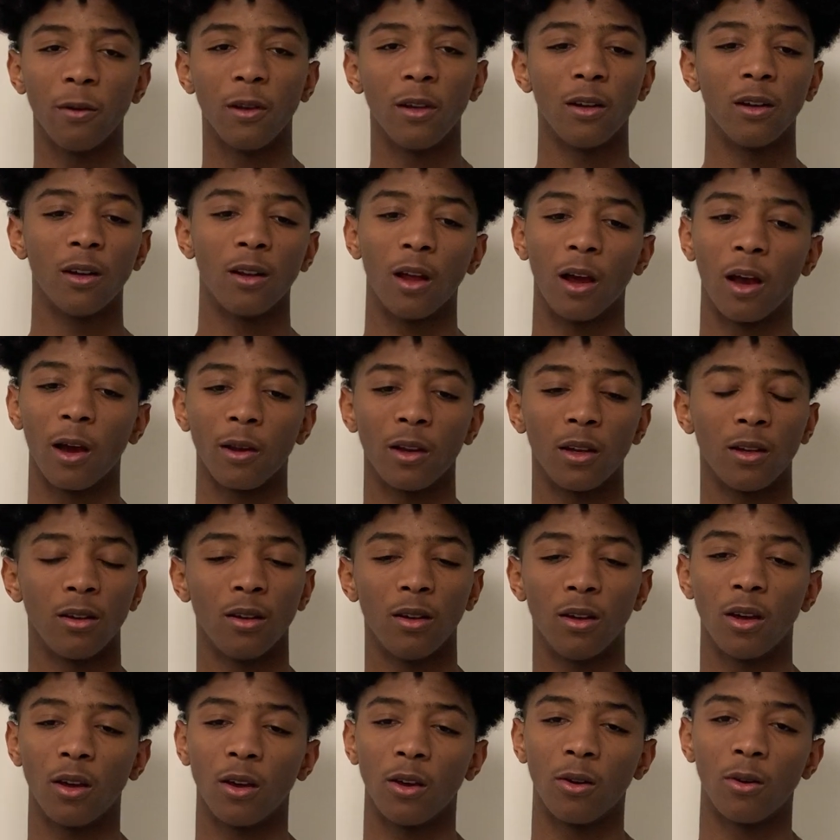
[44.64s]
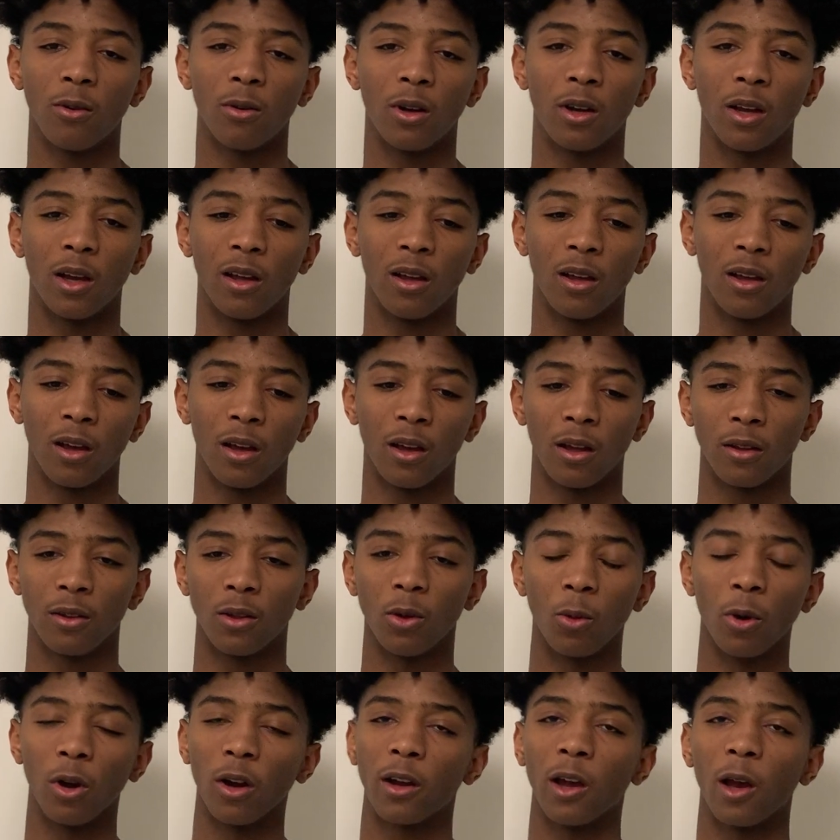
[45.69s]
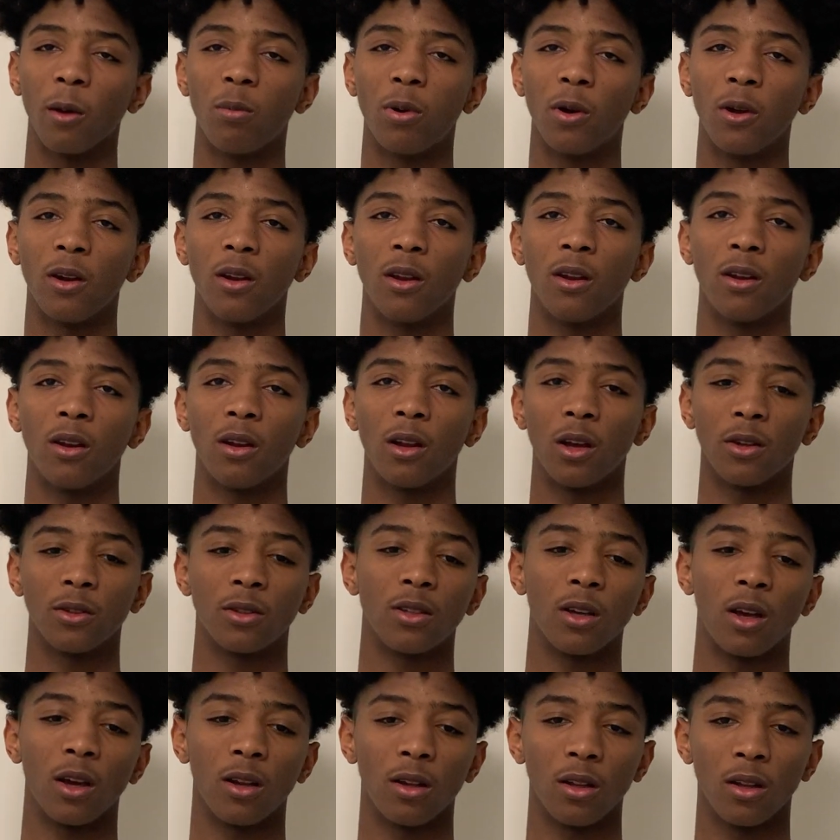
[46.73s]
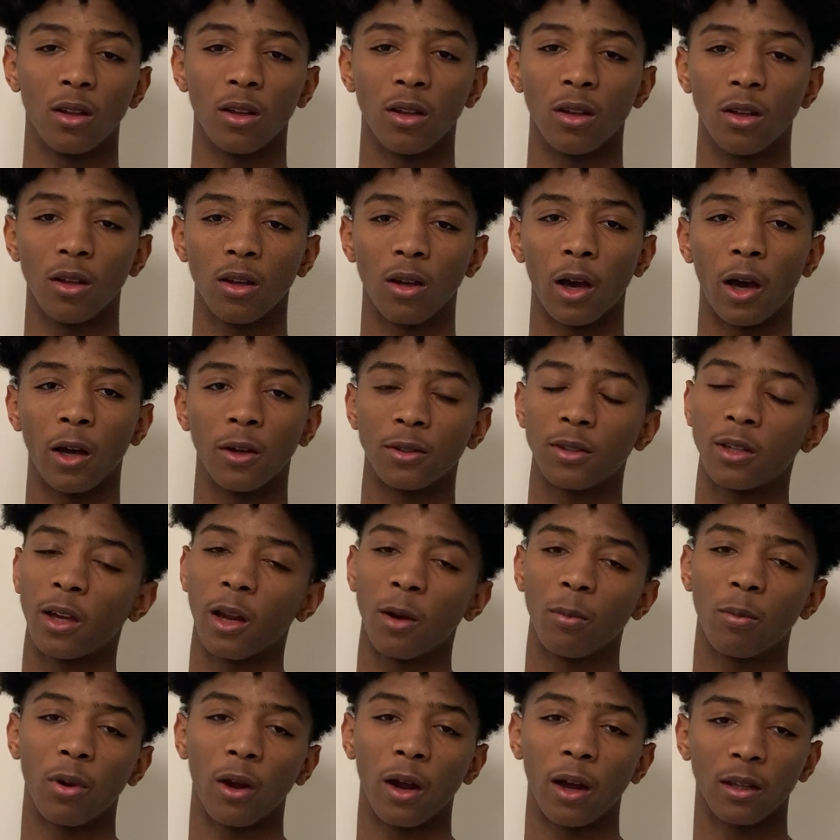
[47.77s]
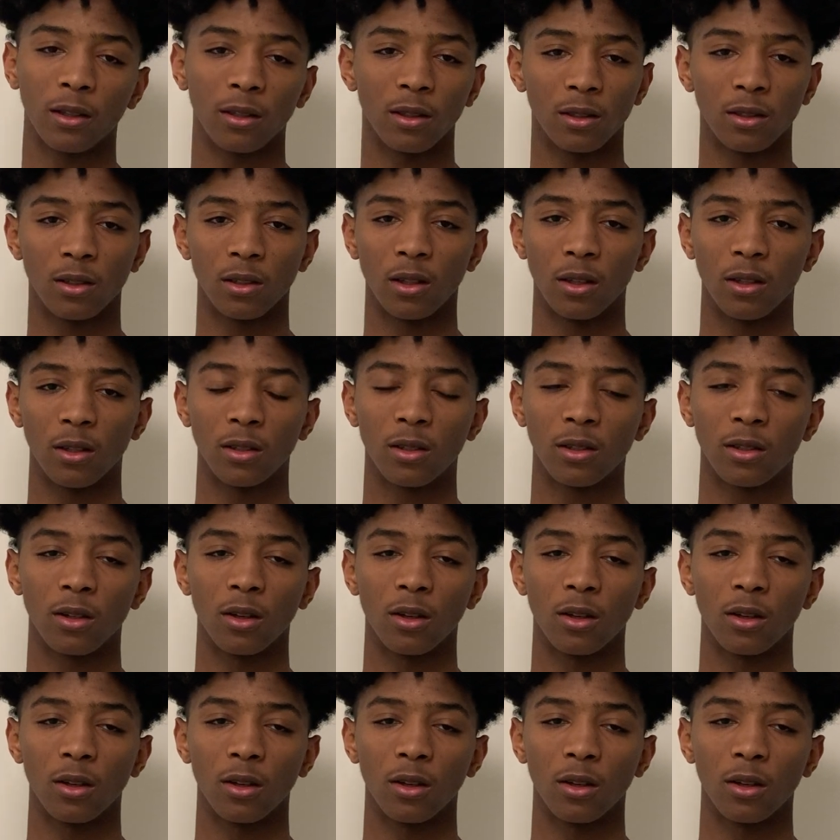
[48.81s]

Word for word: mean, I didn't know what I the work I put in outside of the, outside of practice and this.